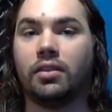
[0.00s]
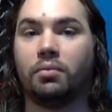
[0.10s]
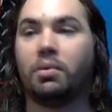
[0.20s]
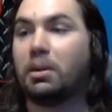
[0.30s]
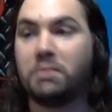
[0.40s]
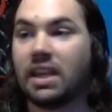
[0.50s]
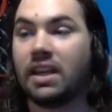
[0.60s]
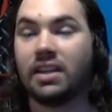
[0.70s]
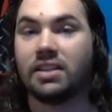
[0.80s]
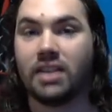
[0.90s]
what I'm
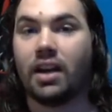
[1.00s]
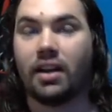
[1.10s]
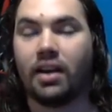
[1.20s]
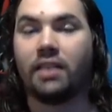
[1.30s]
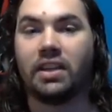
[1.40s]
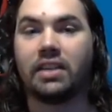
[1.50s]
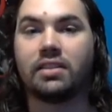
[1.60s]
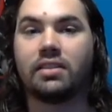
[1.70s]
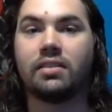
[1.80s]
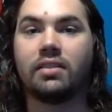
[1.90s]
saying is not
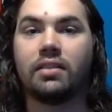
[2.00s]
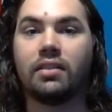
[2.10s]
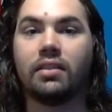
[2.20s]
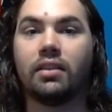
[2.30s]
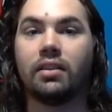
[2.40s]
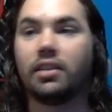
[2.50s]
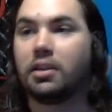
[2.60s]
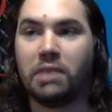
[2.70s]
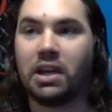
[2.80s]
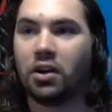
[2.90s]
obvious. It
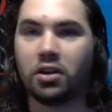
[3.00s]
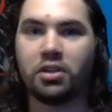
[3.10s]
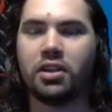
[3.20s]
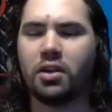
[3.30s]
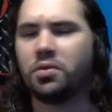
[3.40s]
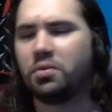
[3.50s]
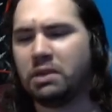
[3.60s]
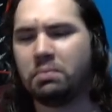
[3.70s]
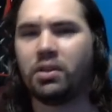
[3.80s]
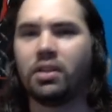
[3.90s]
can be hard to know. Do
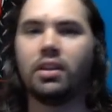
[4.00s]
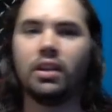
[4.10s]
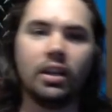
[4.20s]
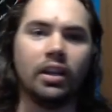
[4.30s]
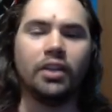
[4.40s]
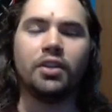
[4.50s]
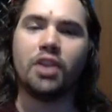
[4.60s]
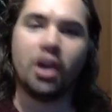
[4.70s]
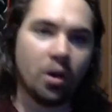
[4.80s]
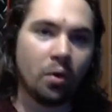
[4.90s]
people
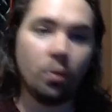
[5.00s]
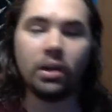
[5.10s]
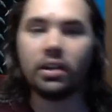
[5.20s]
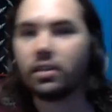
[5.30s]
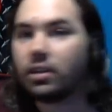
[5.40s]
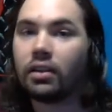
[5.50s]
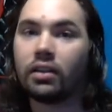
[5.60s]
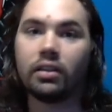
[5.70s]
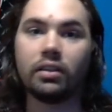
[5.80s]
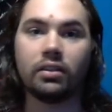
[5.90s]
know
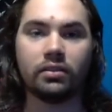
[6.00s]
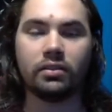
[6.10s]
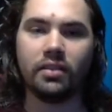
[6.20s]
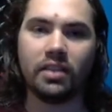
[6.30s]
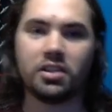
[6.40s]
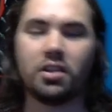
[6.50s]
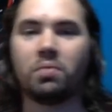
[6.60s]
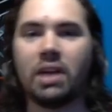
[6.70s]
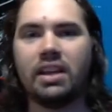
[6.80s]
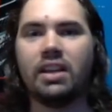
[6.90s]
this
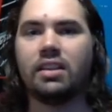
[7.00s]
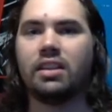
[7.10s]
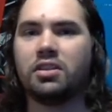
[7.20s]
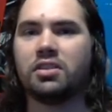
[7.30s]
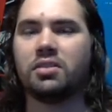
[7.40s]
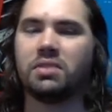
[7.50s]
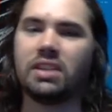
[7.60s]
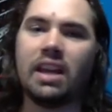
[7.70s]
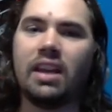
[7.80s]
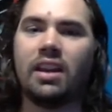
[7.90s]
already and they just don't
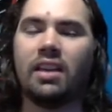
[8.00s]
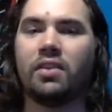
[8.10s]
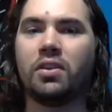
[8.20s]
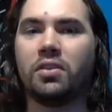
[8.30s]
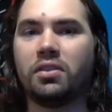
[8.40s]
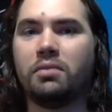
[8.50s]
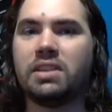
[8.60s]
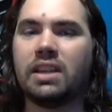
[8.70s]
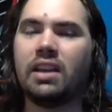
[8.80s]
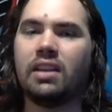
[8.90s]
say it? I haven't heard them
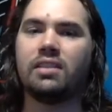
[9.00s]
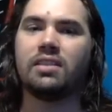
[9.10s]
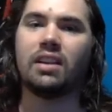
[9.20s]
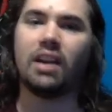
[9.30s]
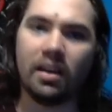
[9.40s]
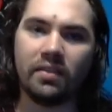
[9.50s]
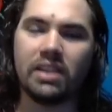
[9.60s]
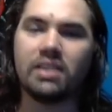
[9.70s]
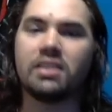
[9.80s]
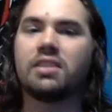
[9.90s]
say it. Is it
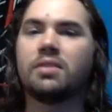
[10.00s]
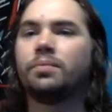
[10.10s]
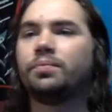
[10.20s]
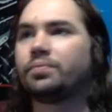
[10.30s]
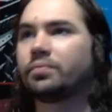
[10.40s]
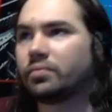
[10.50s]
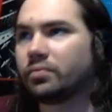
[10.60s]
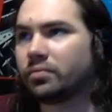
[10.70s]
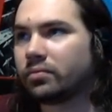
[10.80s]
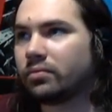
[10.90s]
obvious?
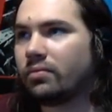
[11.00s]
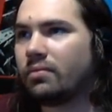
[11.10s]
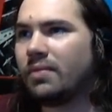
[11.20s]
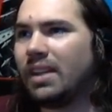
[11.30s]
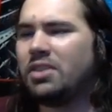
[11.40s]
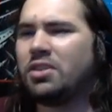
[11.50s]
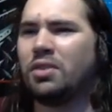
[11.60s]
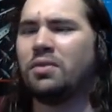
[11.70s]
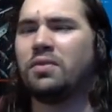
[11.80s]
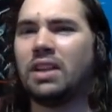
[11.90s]
And you
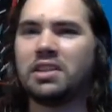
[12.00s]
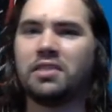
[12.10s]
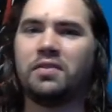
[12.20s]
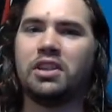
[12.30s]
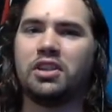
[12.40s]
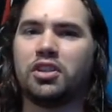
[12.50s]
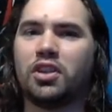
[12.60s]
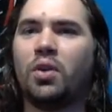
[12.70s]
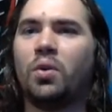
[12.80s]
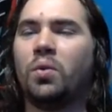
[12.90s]
know, philosophy is
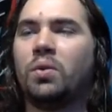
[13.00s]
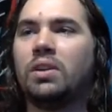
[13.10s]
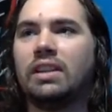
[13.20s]
so